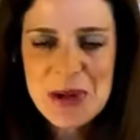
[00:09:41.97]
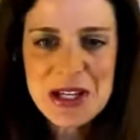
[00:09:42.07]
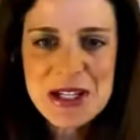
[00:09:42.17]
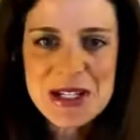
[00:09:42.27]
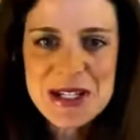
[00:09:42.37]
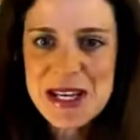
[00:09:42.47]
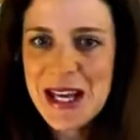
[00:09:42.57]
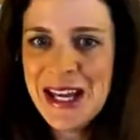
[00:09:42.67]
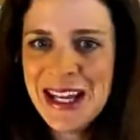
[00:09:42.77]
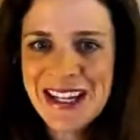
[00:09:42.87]
Because
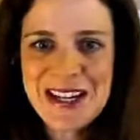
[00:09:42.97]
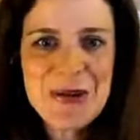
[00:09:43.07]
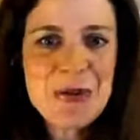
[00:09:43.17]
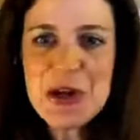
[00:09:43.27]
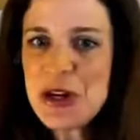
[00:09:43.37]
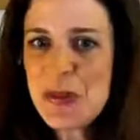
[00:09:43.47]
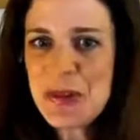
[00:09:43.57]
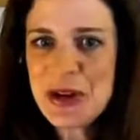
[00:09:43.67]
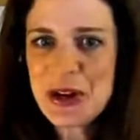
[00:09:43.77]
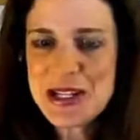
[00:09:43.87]
wouldn't it
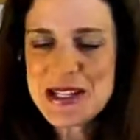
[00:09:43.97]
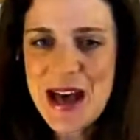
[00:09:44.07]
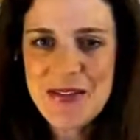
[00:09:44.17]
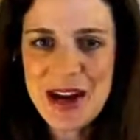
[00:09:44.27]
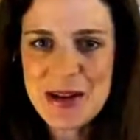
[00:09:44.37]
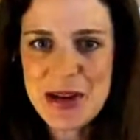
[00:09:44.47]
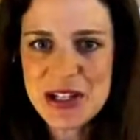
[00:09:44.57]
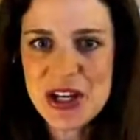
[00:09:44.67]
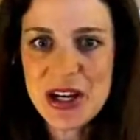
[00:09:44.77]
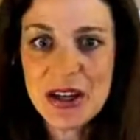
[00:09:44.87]
be great to have a high
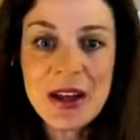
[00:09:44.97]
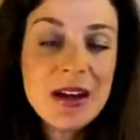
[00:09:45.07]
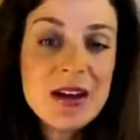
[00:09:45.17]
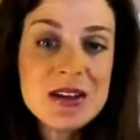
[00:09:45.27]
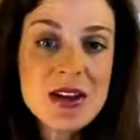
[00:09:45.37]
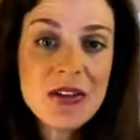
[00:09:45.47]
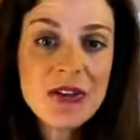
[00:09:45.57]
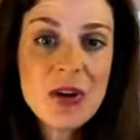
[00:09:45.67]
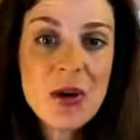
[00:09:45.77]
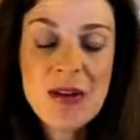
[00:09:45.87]
paycheck and
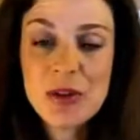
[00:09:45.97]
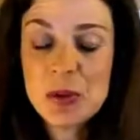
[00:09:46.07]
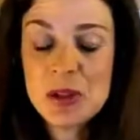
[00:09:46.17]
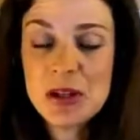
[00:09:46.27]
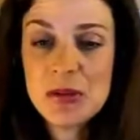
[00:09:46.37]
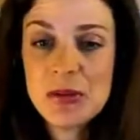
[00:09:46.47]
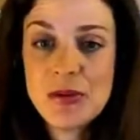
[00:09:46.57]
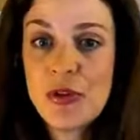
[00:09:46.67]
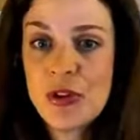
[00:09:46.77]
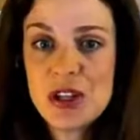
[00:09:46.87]
also have a really
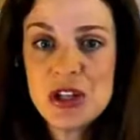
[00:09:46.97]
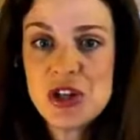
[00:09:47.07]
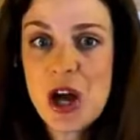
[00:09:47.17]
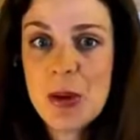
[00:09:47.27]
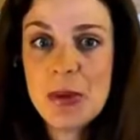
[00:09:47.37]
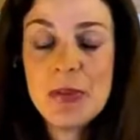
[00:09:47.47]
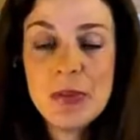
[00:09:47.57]
fulfilling job?